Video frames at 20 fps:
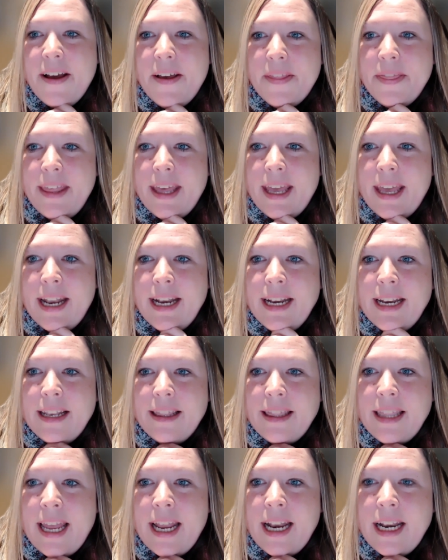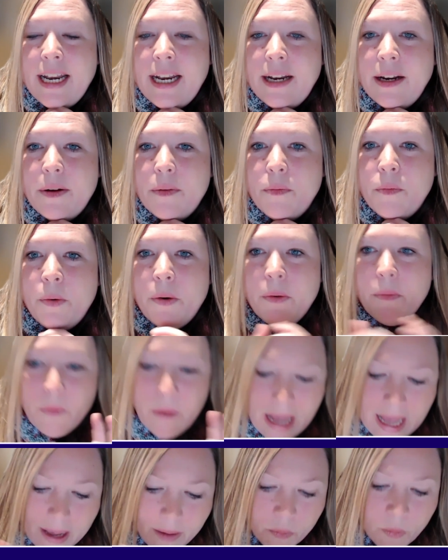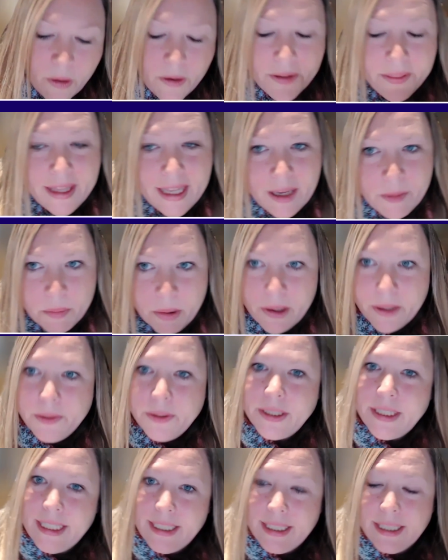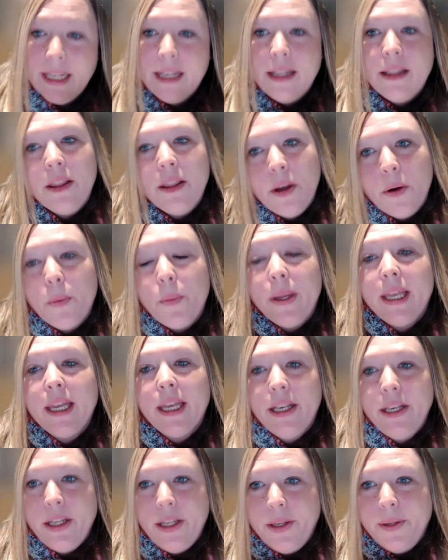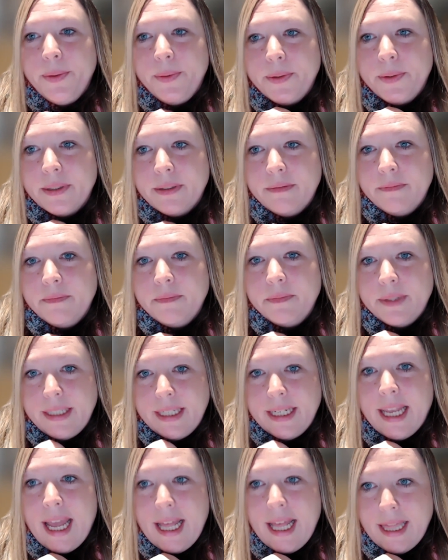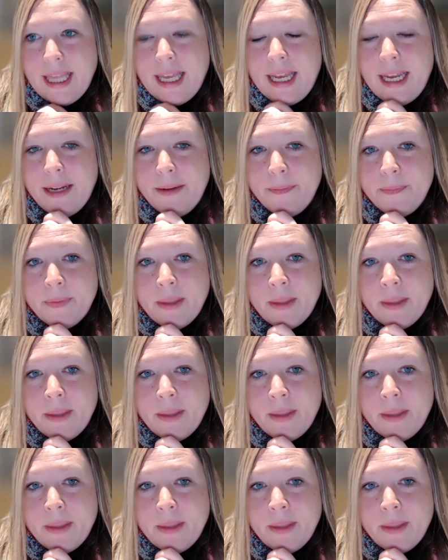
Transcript: then what are the approaches that we can use to get there?